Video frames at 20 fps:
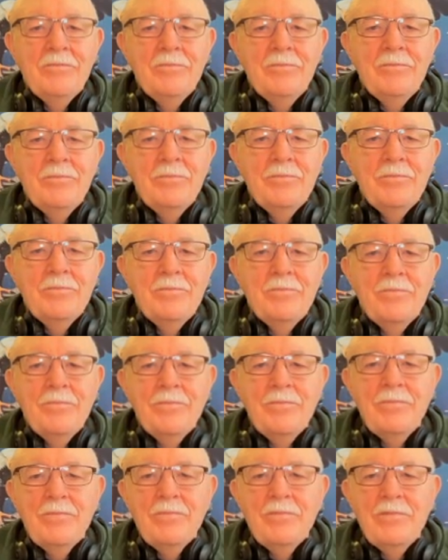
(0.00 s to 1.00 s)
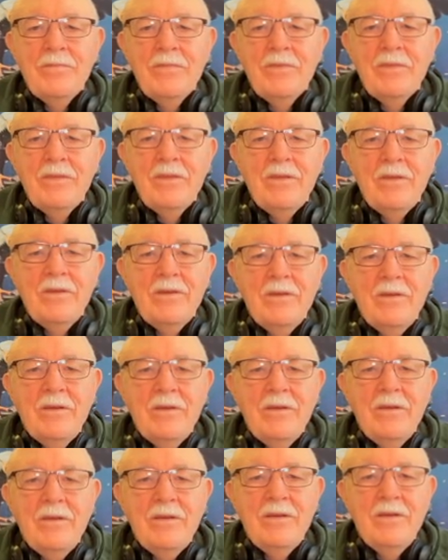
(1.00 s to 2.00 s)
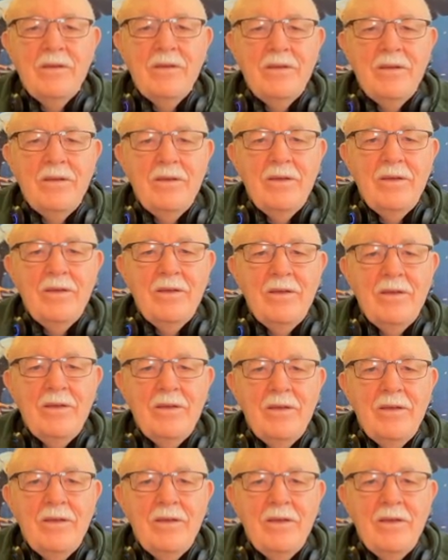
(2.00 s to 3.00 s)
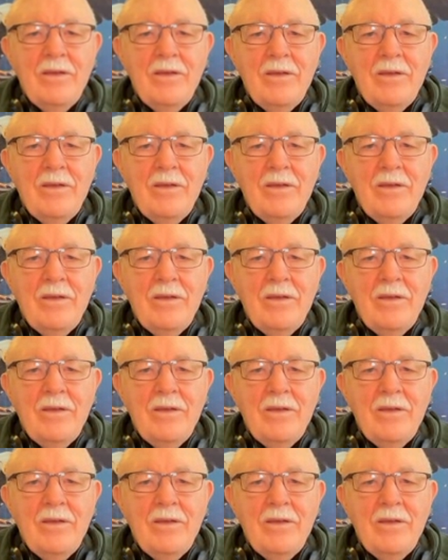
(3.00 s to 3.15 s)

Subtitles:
Nobody speaks.